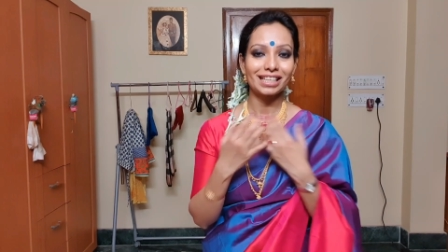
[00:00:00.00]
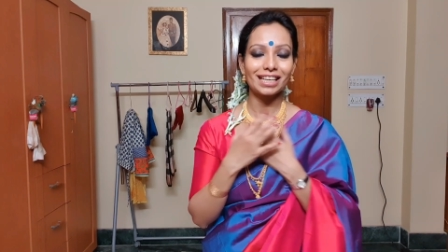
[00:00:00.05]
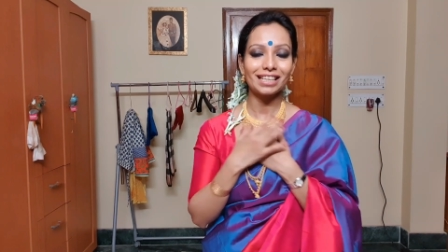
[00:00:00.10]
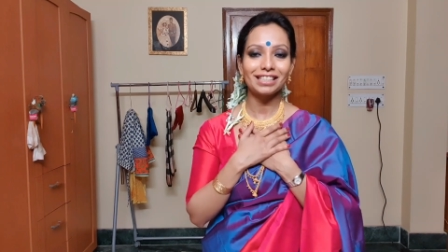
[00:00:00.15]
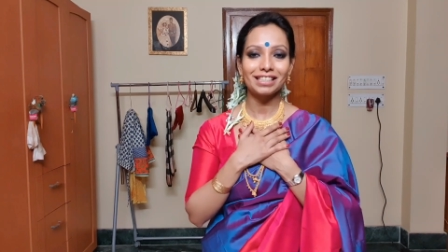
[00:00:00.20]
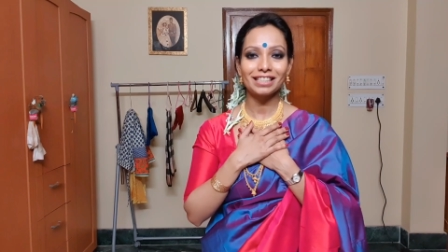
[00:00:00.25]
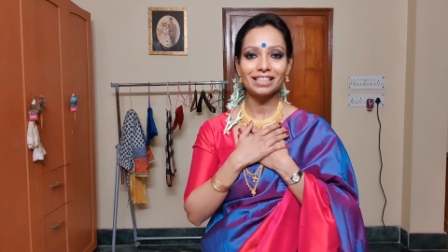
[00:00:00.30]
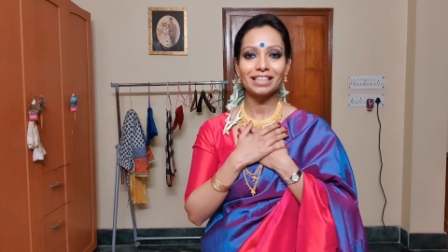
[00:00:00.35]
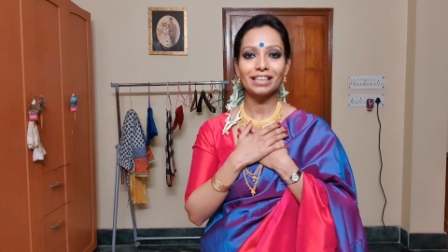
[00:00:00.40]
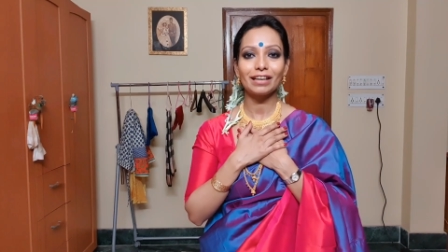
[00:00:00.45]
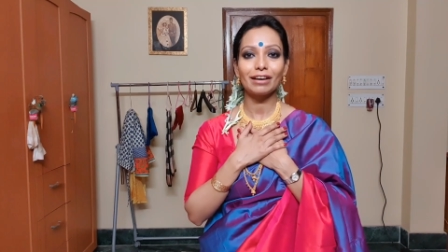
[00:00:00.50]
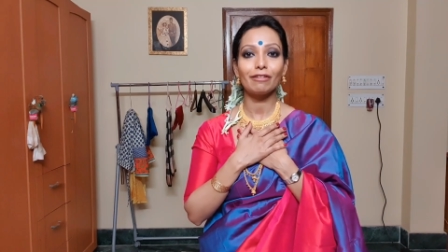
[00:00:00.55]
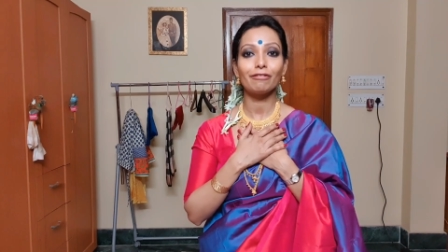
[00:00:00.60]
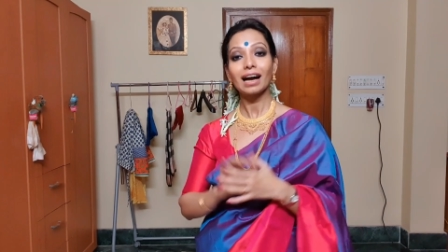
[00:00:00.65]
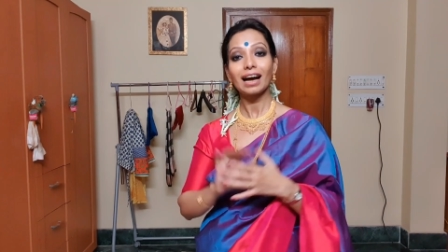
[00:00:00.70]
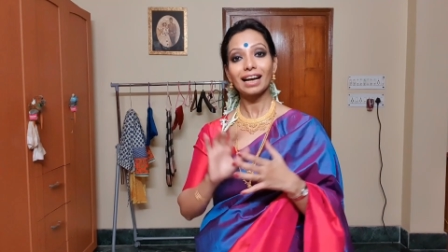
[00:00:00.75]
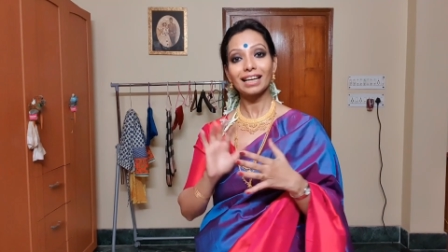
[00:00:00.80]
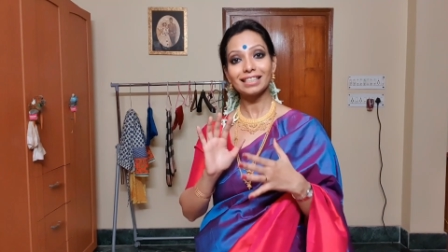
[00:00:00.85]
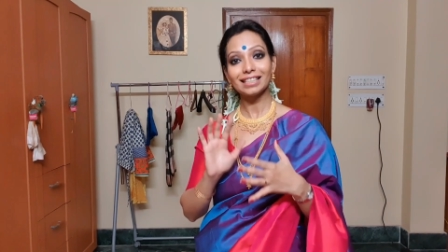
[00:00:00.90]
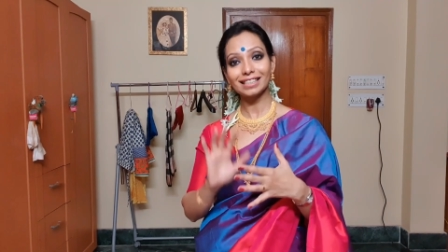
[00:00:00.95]
talented
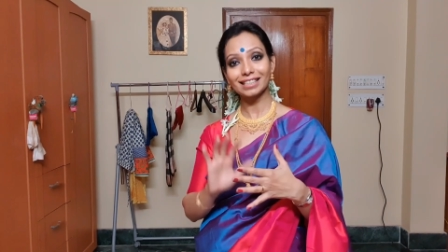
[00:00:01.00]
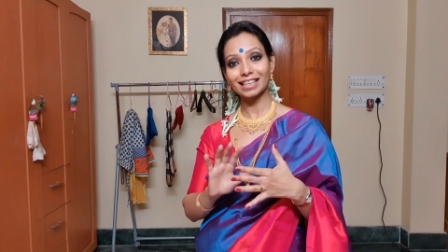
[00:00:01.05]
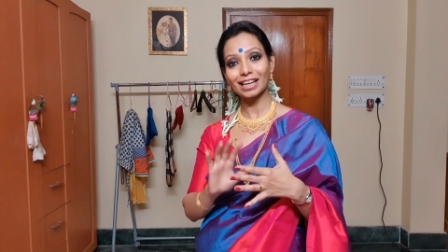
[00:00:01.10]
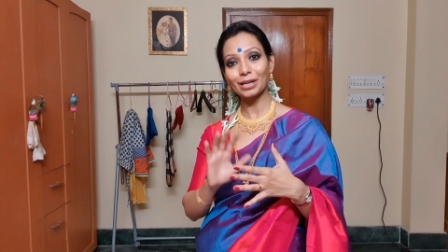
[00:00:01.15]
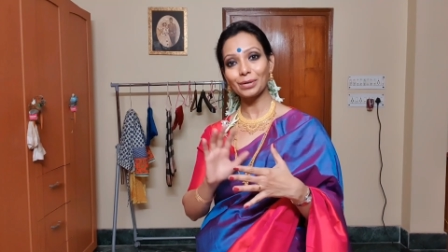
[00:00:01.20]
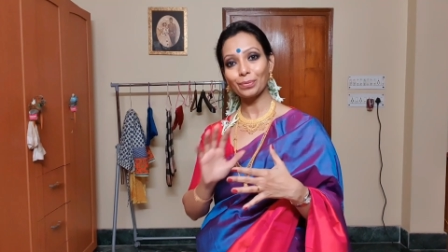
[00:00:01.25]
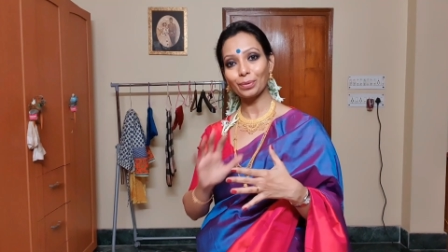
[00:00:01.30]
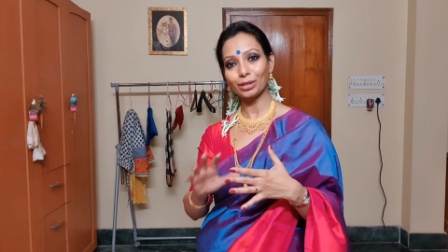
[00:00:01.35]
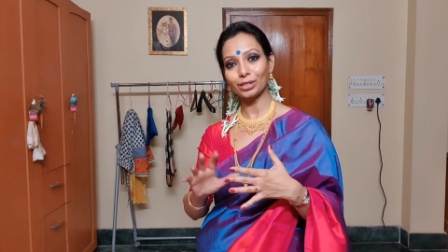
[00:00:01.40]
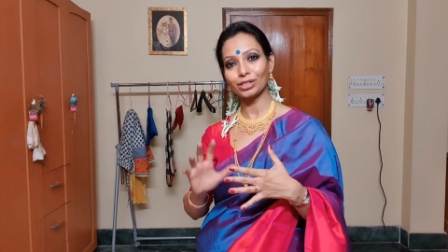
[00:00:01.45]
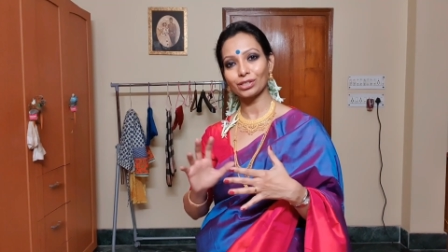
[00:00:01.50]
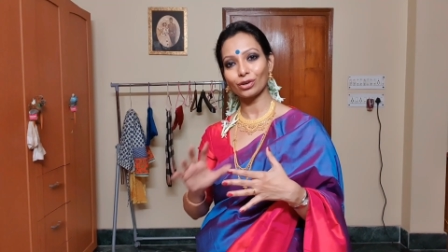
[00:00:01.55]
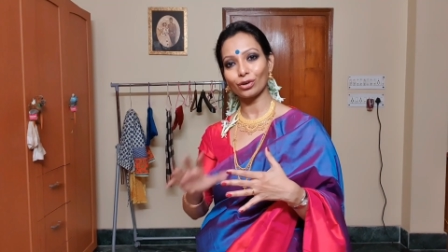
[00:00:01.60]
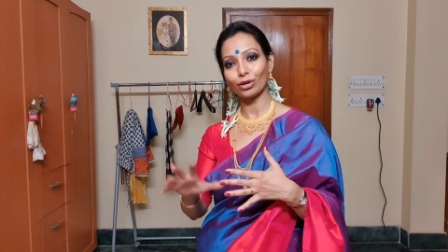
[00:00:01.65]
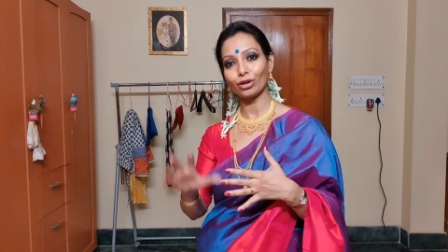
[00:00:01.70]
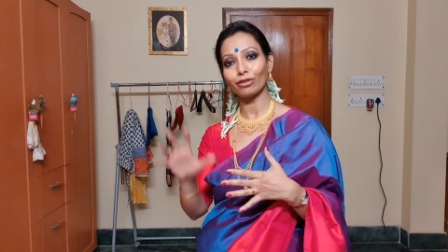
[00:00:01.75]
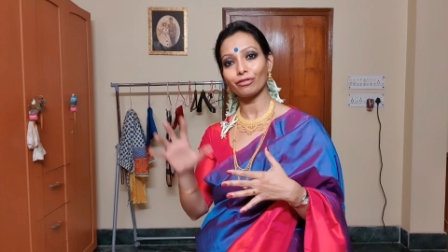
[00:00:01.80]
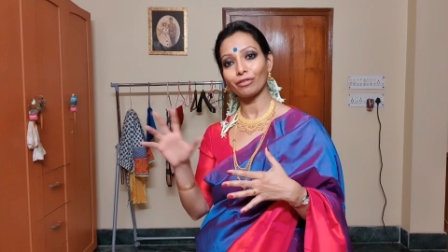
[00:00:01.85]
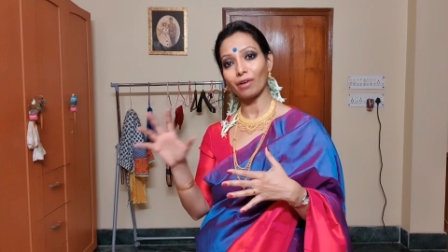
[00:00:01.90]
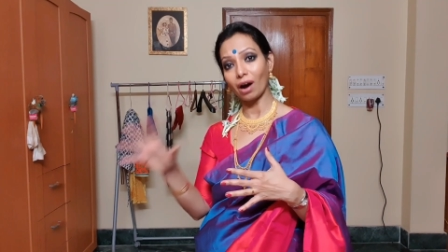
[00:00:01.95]
enough. I decide what
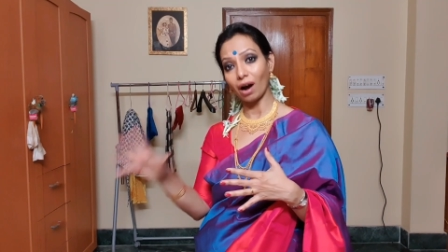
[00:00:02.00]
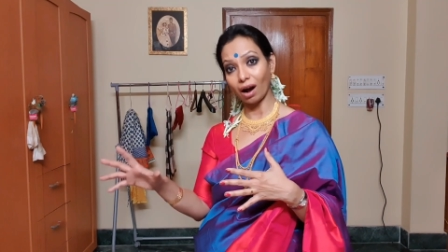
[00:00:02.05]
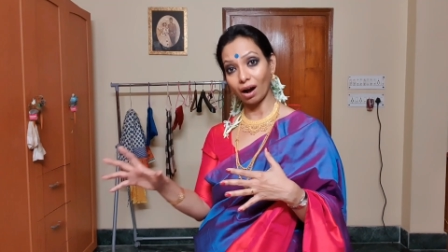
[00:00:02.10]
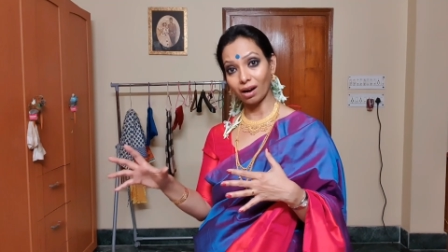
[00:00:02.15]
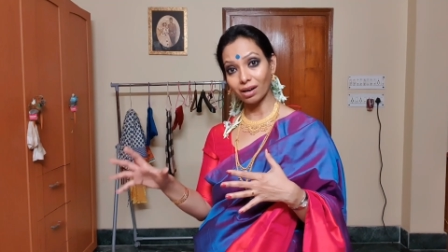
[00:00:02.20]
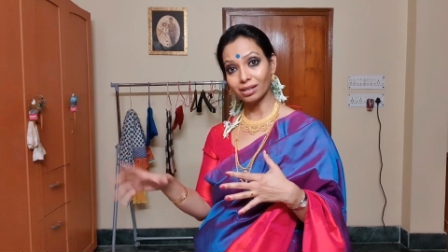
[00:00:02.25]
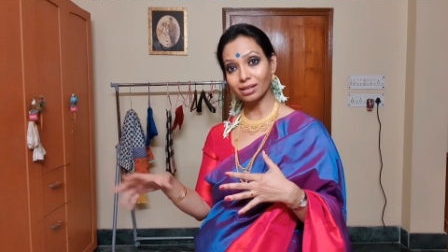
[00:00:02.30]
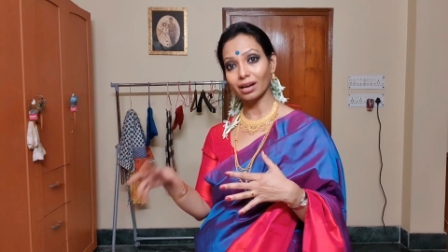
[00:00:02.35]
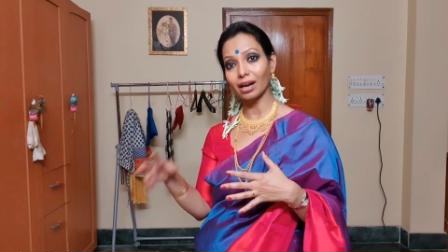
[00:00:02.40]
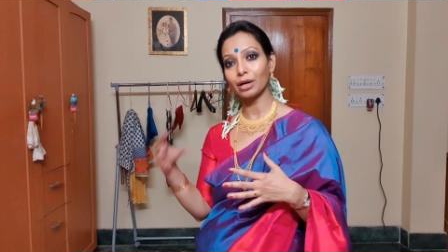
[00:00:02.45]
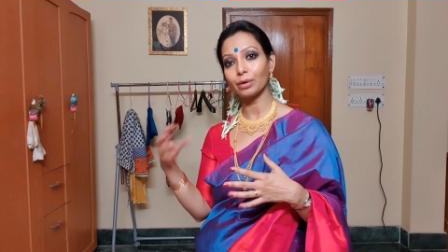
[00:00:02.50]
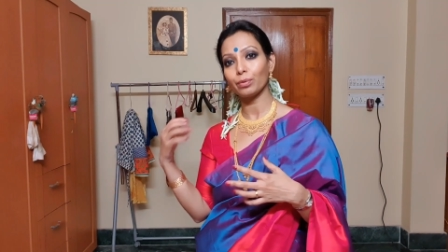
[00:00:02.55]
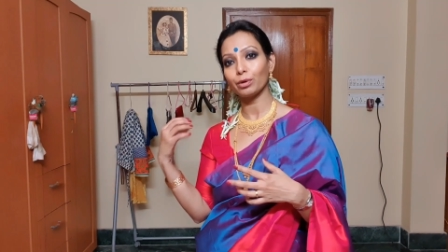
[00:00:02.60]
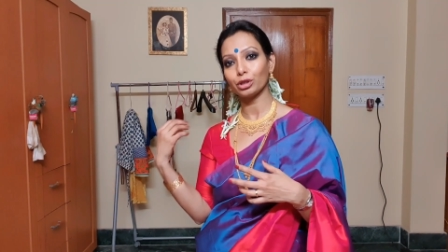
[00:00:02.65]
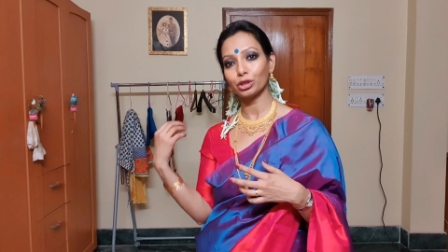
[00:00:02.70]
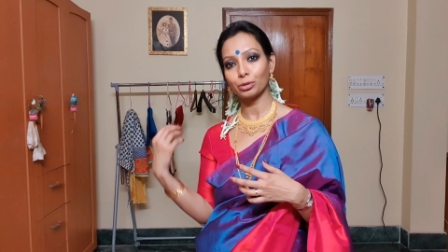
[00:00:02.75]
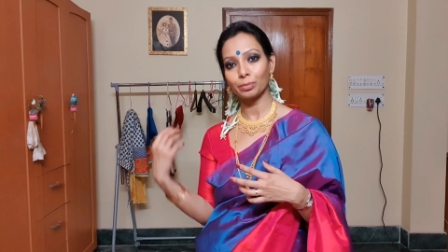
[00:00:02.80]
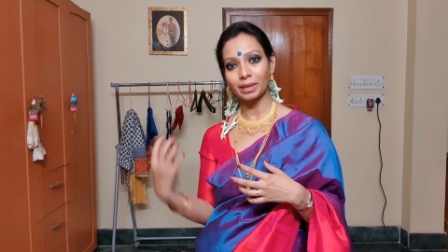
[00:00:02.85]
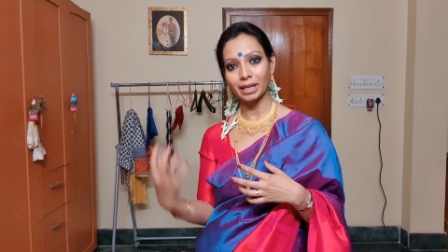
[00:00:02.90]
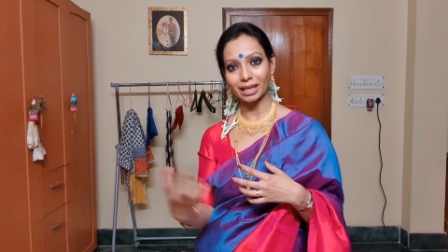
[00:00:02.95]
sort of art I
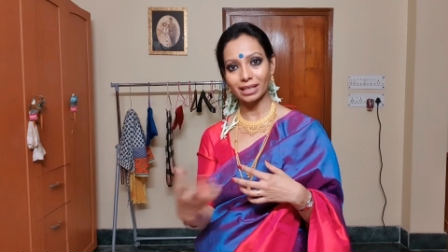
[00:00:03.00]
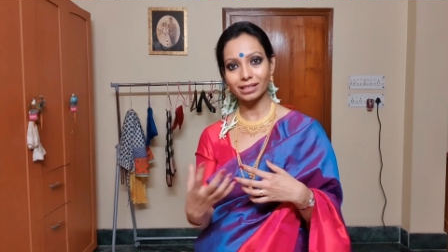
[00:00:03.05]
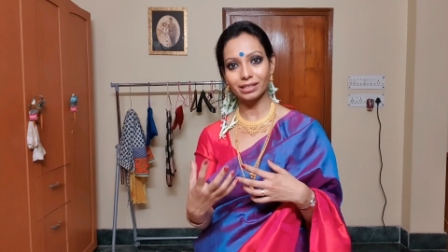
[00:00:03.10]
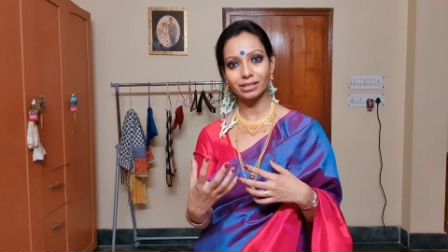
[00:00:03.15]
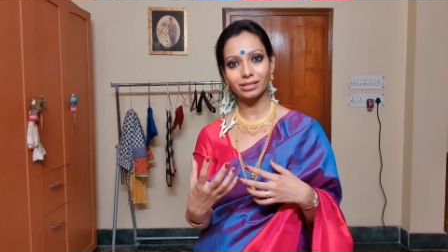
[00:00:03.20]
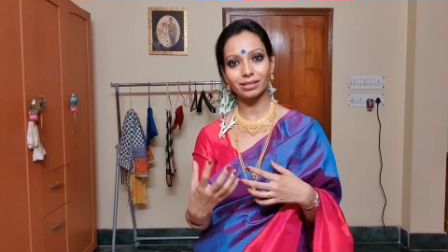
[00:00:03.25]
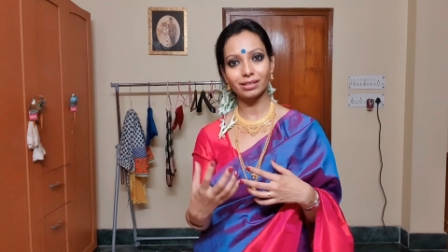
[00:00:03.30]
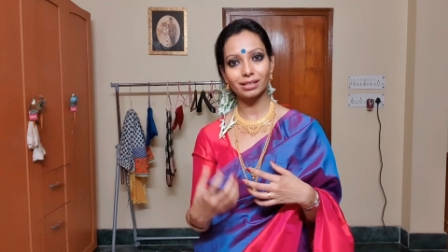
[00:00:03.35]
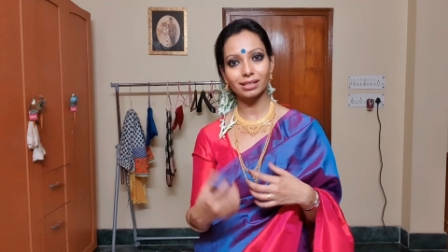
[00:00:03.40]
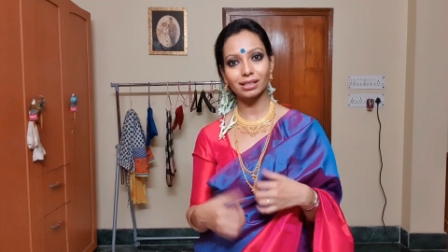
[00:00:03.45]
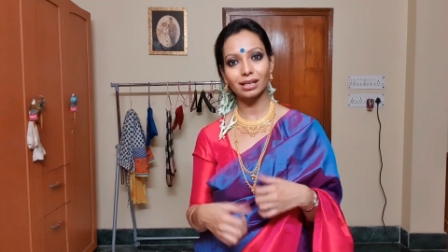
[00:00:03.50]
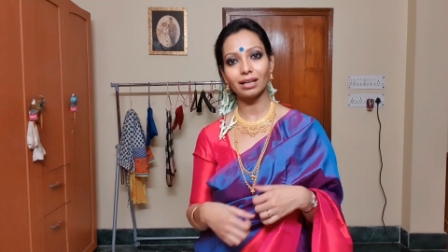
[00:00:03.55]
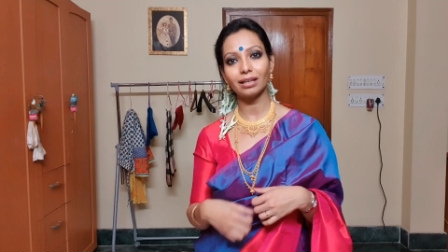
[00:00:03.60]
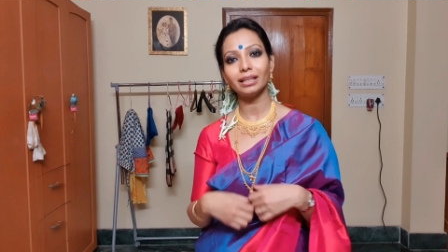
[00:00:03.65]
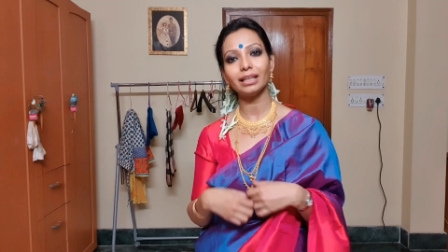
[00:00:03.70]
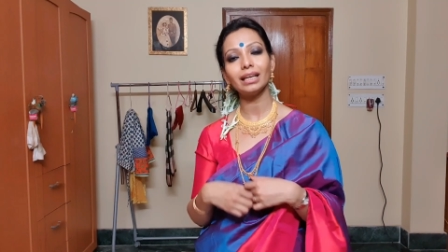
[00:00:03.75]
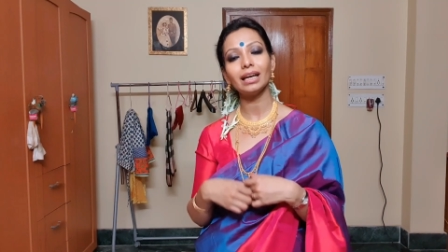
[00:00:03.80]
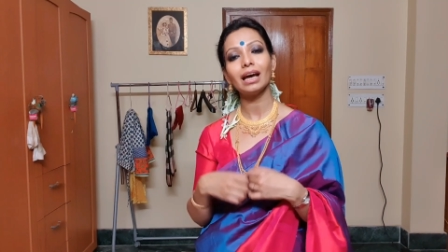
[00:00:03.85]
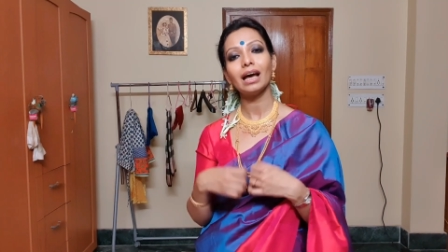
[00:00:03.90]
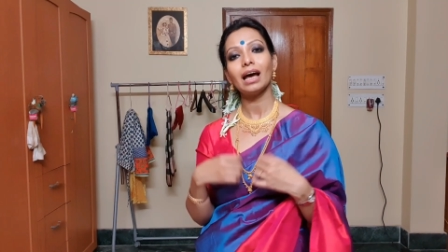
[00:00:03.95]
want to be added to the
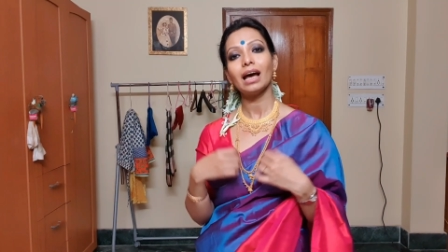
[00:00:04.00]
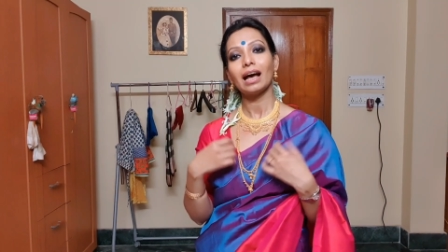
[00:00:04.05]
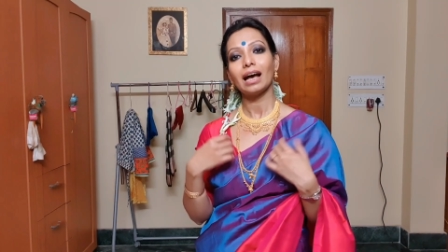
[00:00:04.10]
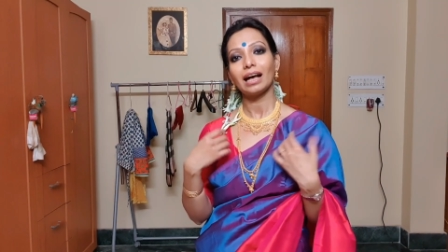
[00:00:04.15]
sari,